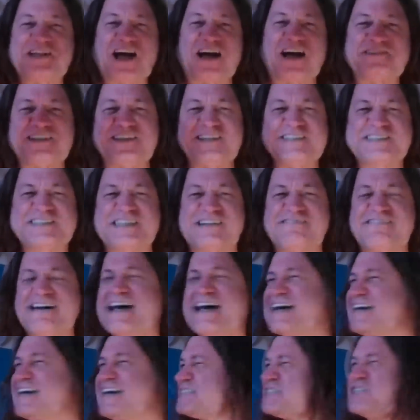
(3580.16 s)
total
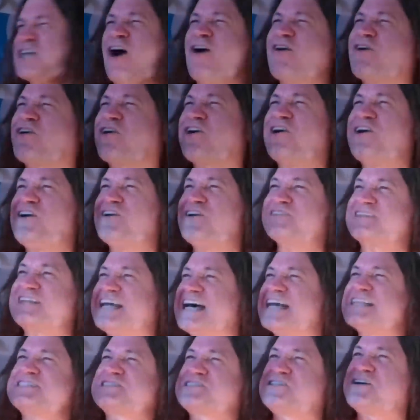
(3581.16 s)
surveillance, so good.
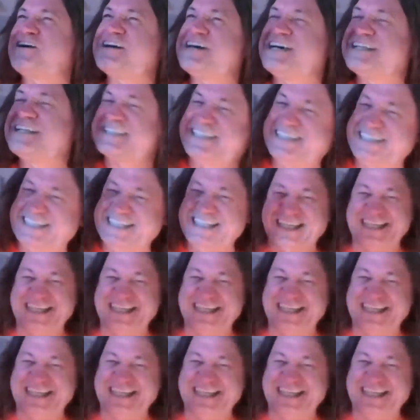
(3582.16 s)
Let's do it.